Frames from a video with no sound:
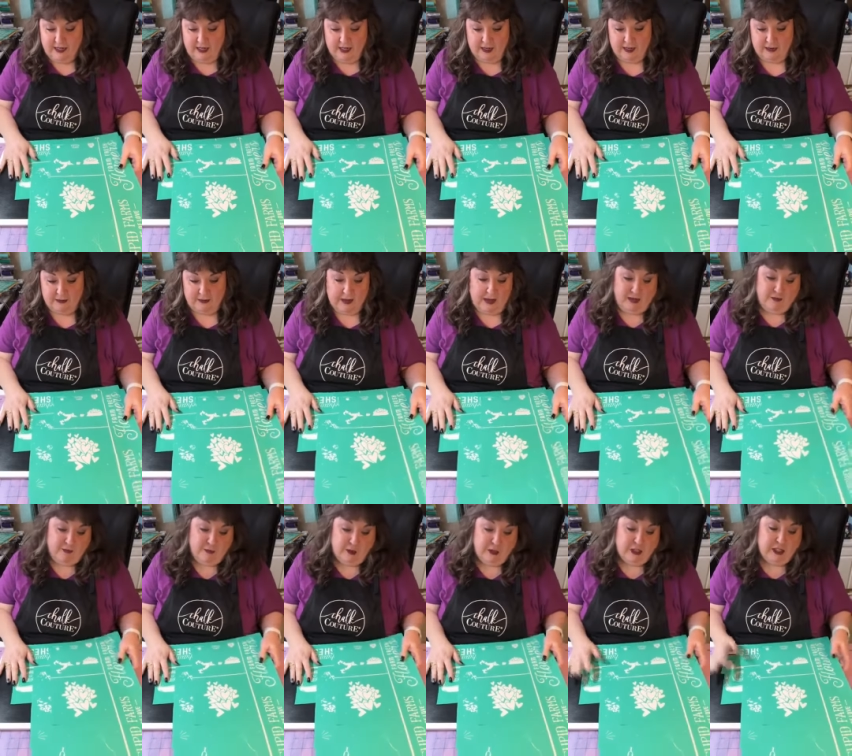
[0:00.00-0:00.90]
Um,
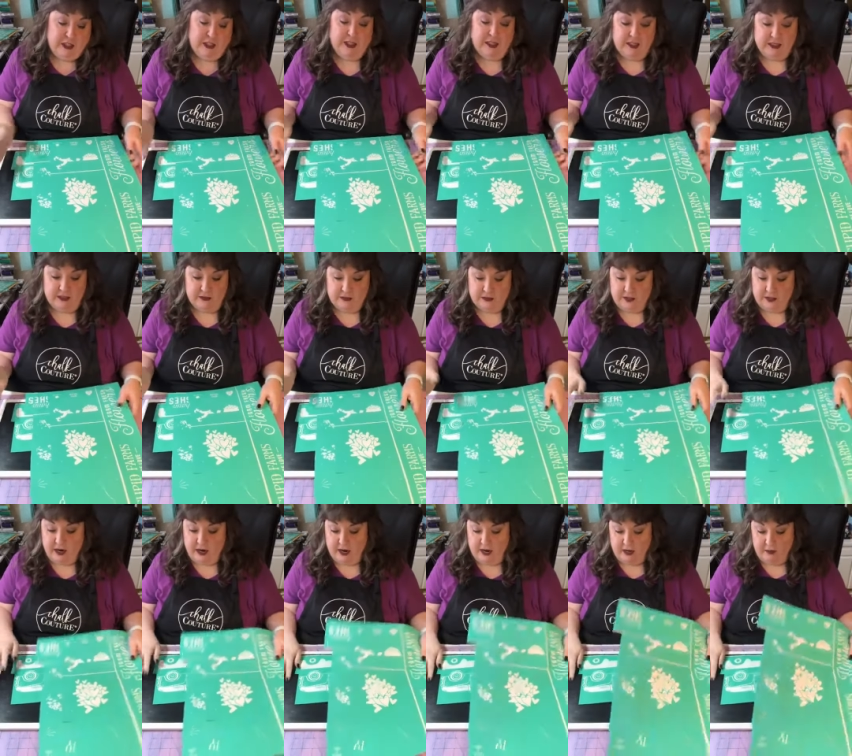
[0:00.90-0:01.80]
unfortunately, he is
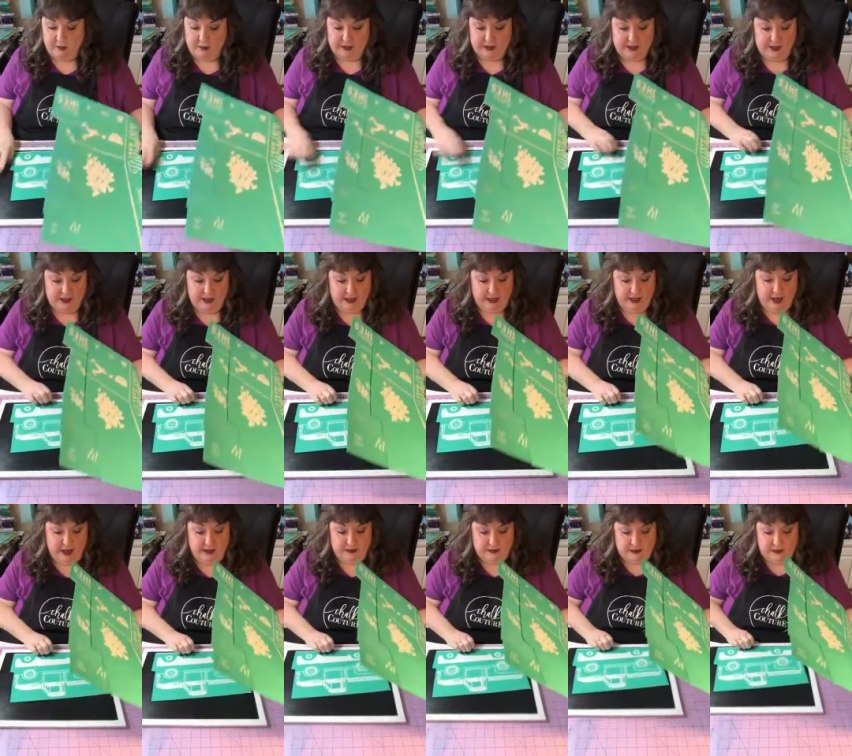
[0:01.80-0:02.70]
retired, but they
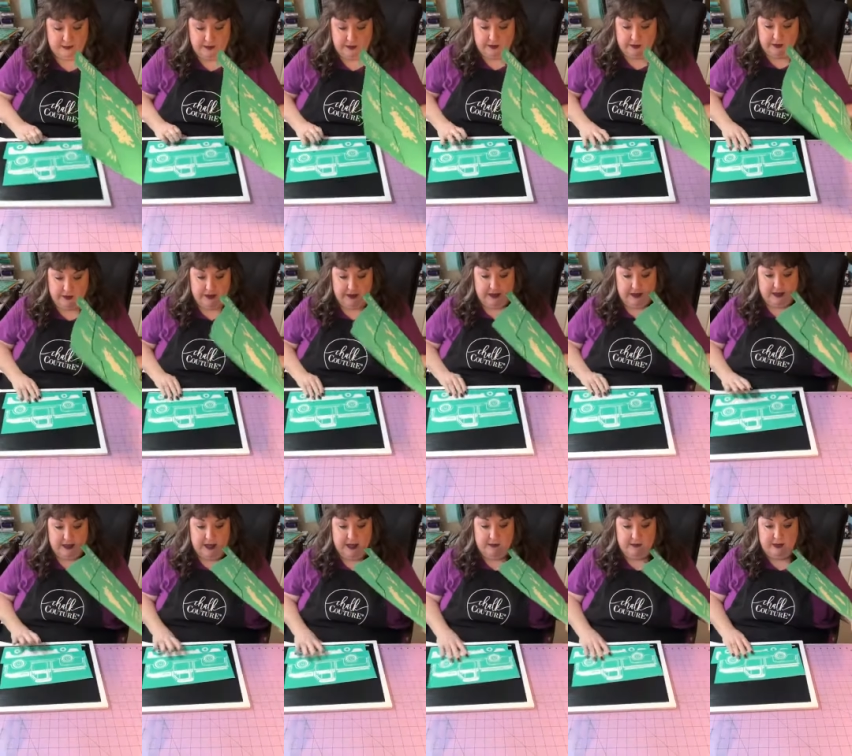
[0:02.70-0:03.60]
have some other
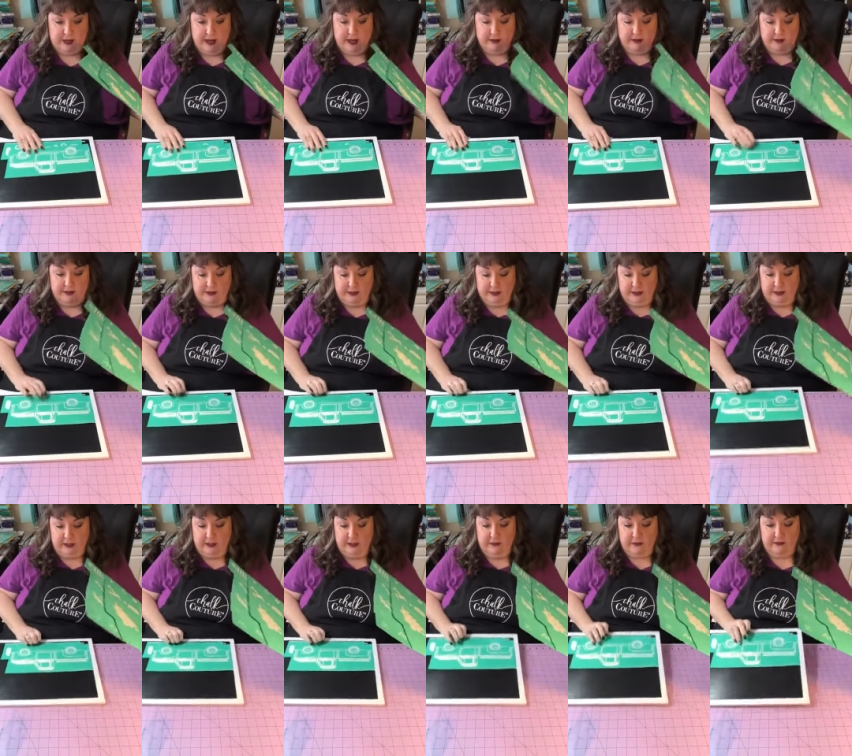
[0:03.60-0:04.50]
things out now. There is
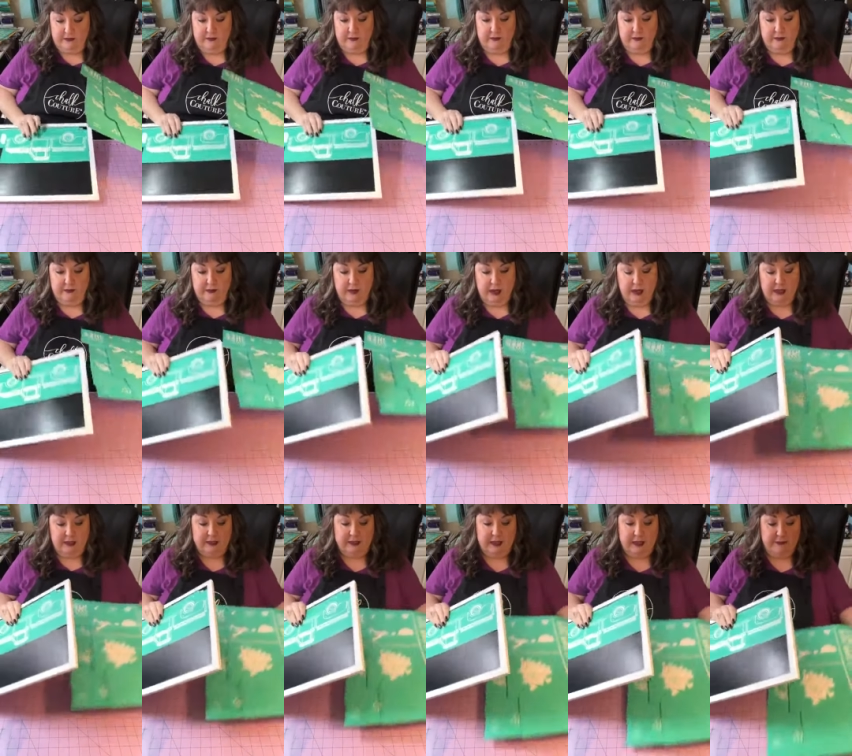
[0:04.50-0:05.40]
a,
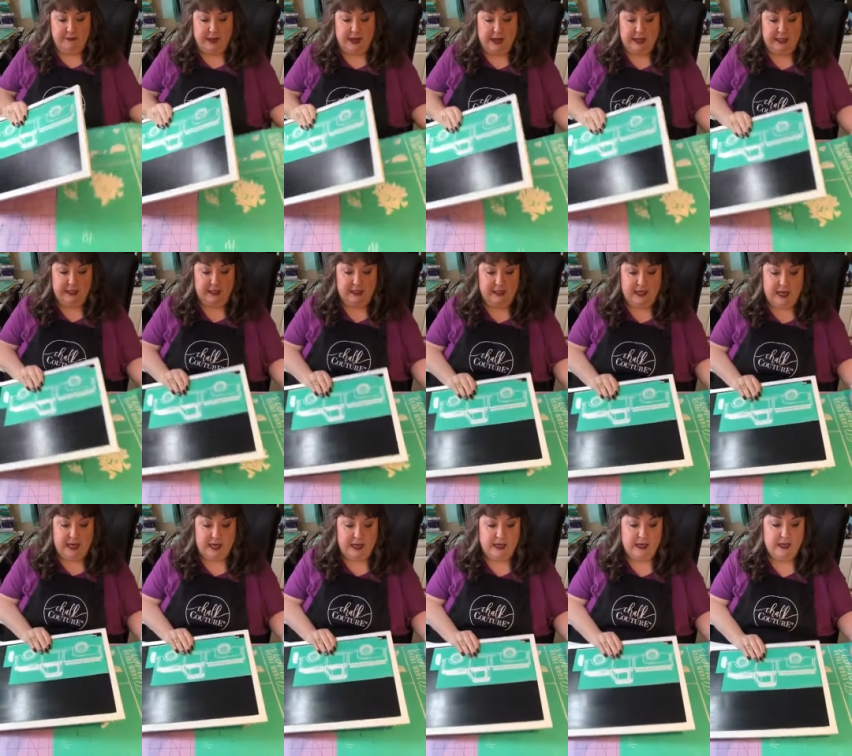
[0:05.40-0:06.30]
a St. Patty's
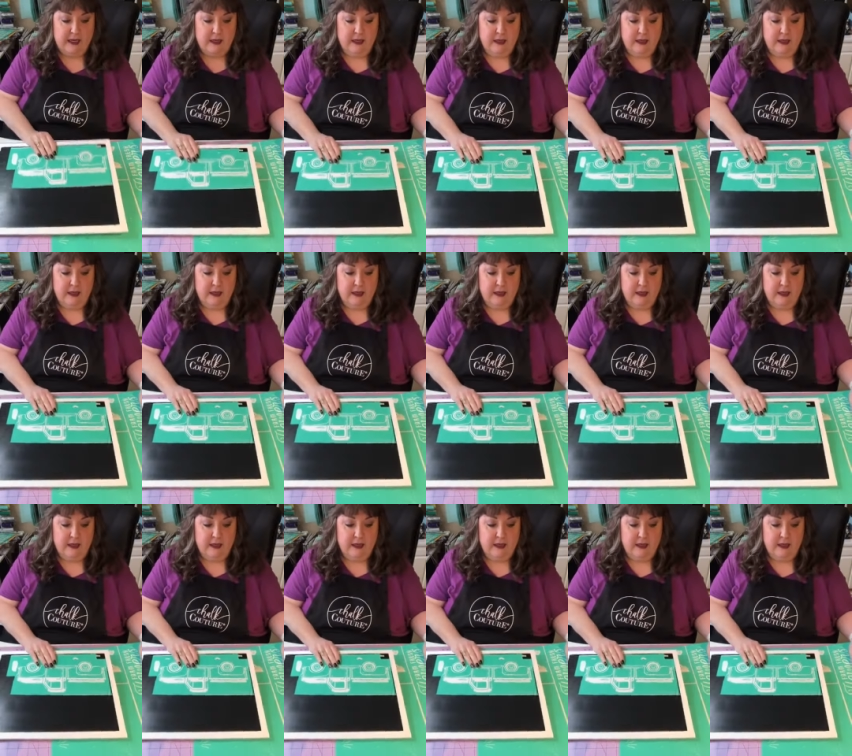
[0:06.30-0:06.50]
Day